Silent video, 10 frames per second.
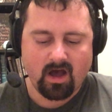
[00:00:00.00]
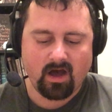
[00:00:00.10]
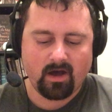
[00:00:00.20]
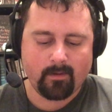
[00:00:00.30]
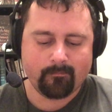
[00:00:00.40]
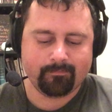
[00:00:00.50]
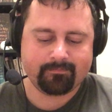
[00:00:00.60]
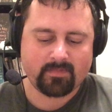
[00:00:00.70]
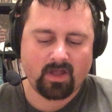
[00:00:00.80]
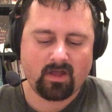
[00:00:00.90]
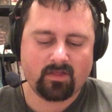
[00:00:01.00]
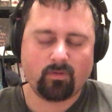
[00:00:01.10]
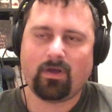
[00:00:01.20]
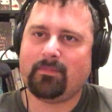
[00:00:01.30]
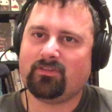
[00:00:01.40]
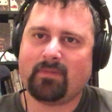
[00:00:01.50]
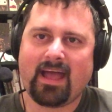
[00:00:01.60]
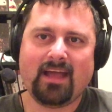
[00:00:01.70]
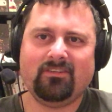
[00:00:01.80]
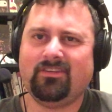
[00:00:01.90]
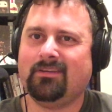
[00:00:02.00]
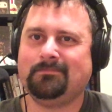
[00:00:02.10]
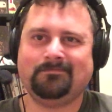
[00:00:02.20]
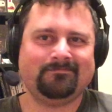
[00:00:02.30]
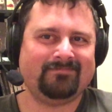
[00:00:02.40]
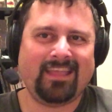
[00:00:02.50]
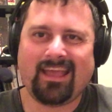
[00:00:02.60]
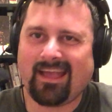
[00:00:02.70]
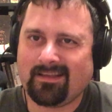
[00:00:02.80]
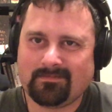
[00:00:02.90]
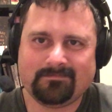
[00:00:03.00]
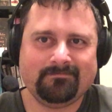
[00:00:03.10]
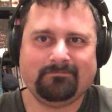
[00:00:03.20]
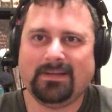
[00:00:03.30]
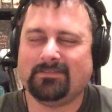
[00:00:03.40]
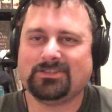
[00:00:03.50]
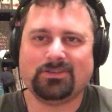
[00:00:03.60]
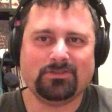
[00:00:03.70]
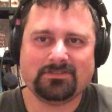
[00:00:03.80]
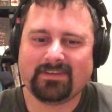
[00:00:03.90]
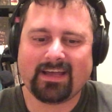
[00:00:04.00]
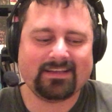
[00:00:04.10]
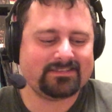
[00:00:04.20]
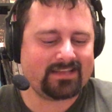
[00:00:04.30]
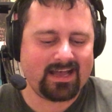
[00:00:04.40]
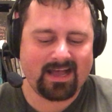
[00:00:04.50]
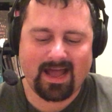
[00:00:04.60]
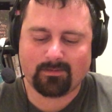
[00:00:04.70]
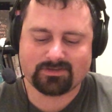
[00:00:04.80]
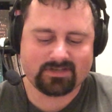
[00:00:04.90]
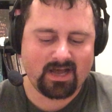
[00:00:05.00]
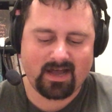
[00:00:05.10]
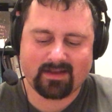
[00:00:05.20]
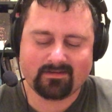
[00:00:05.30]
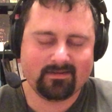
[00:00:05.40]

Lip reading: Um, the women's match, yeah, bit of a snooze fest. I was not